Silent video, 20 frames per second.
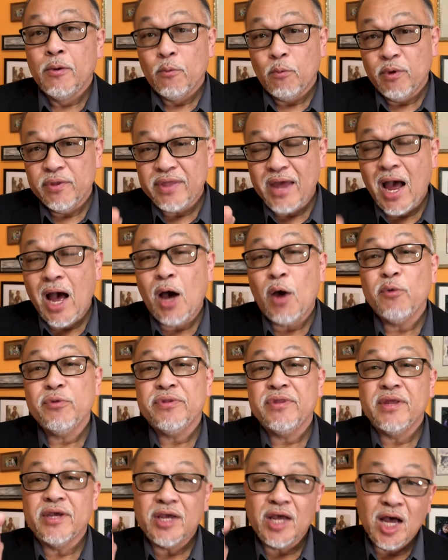
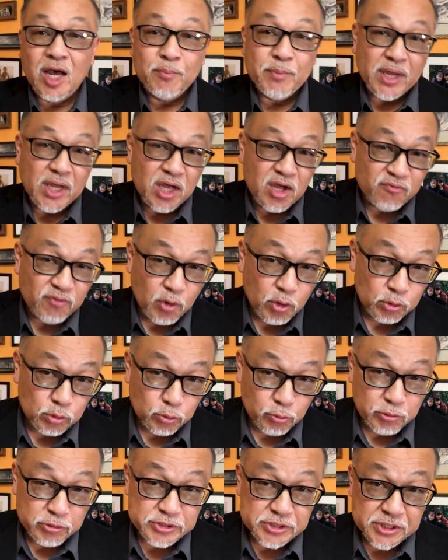without the coming of our
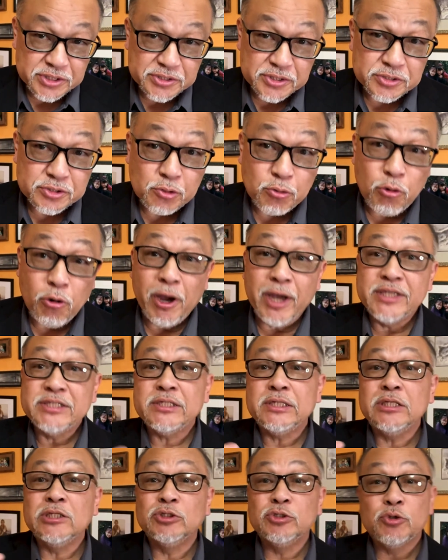Lord Jesus
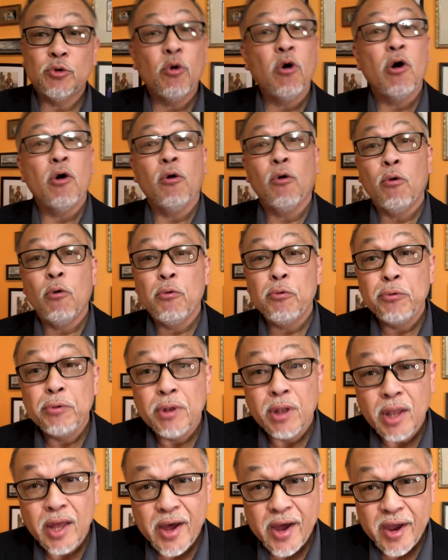Christ into our own
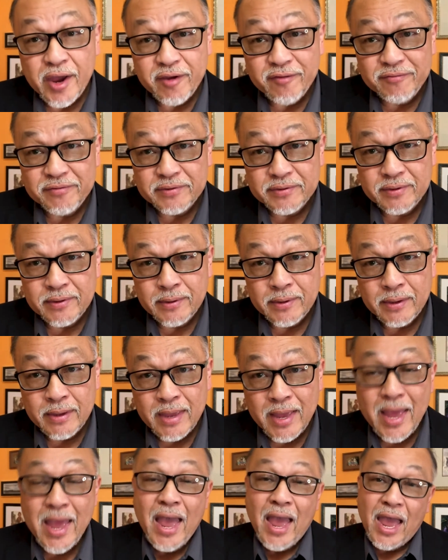lives
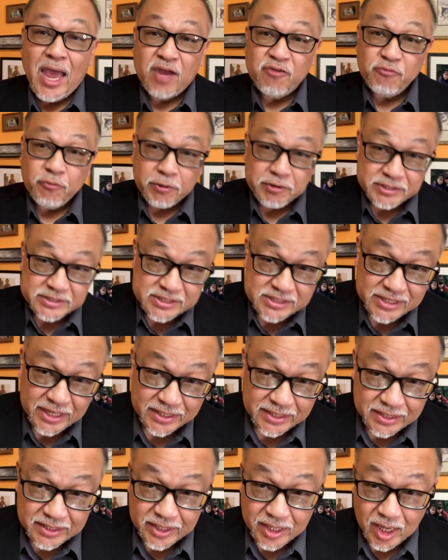and for his
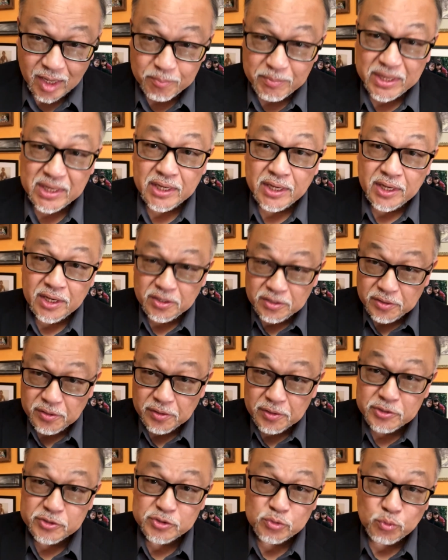second coming into
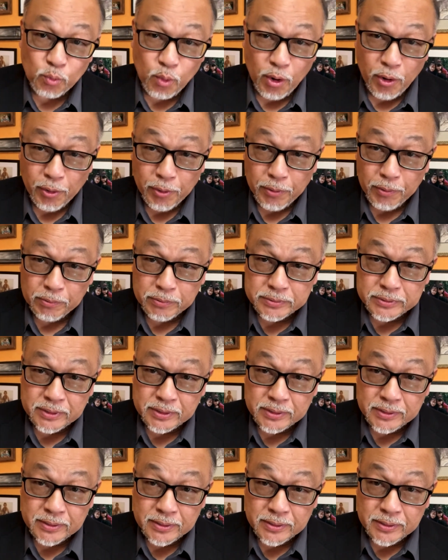this world.